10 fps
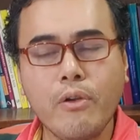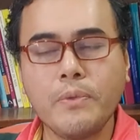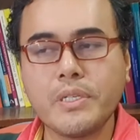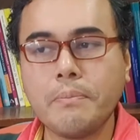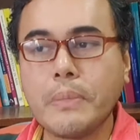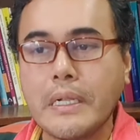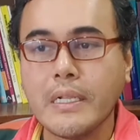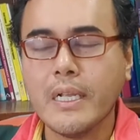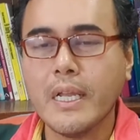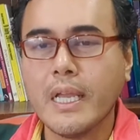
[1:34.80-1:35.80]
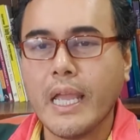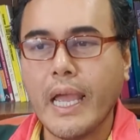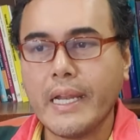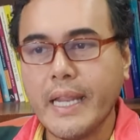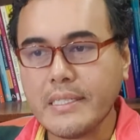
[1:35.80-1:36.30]
for example,
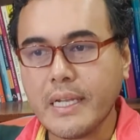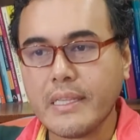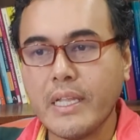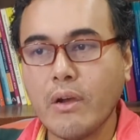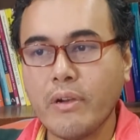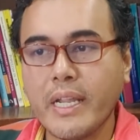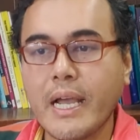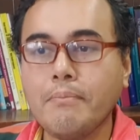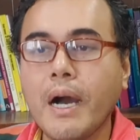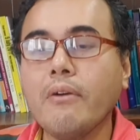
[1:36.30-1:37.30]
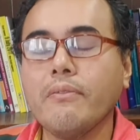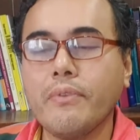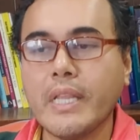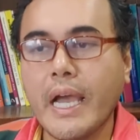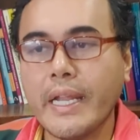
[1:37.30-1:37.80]
and that's I think already come out
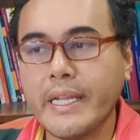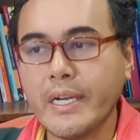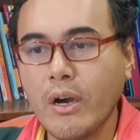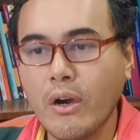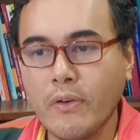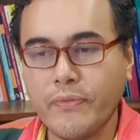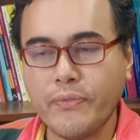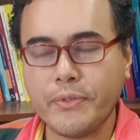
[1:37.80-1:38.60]
with the idea of